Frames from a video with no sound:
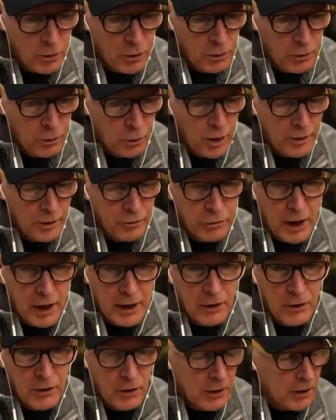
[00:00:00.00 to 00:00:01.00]
One
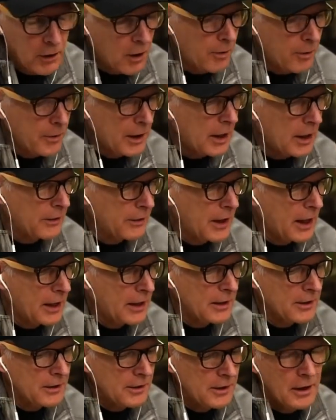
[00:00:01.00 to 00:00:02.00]
final comment, and that
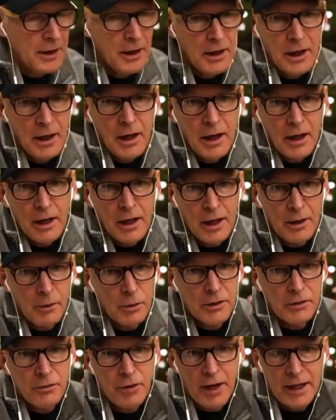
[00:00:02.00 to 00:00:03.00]
is, It
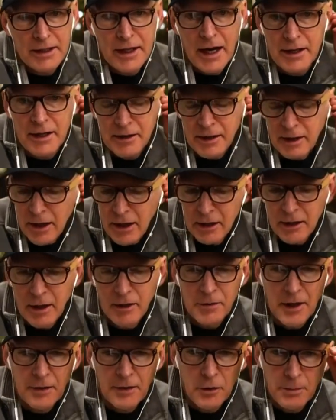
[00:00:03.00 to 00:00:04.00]
was fantastic. I loved
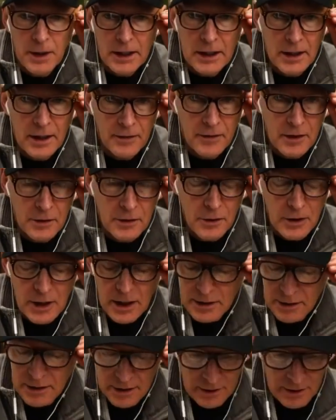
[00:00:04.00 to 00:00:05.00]
every minute of it. You
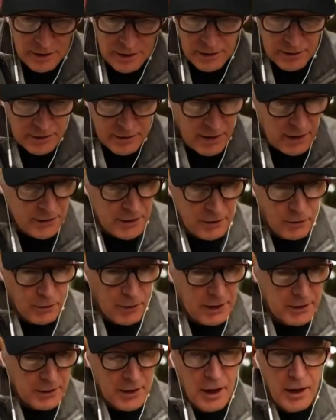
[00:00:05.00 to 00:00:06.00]
guys did such a
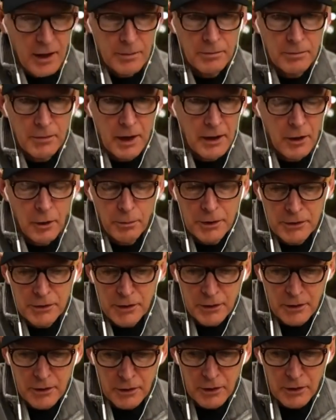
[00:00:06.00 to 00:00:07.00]
great job. I hope it's
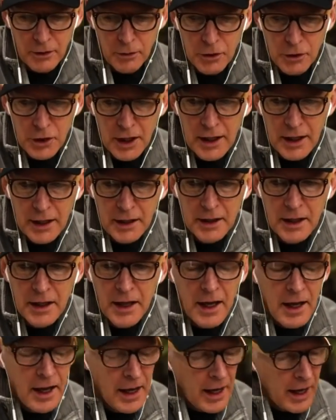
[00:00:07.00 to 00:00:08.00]
a huge hit.
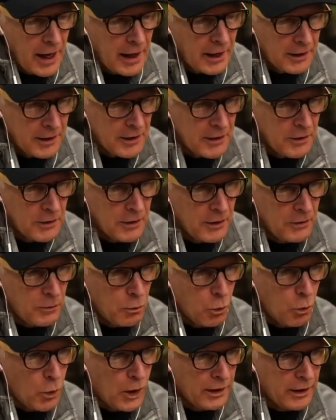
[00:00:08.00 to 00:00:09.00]
And
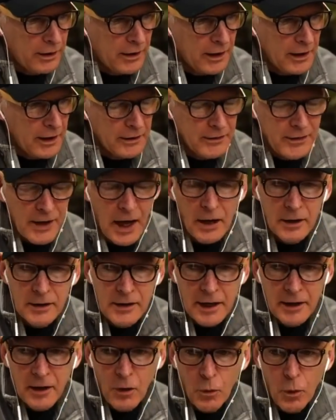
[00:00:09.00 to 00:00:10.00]
one of the things I'll
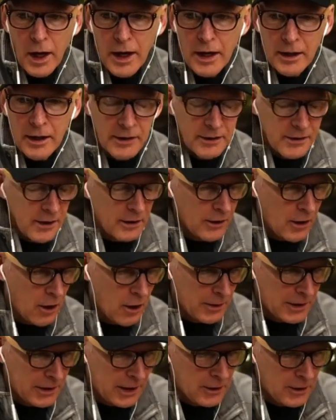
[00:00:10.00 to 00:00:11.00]
take away is a
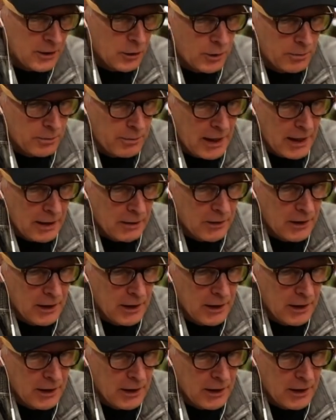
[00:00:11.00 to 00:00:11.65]
comment that Ewan made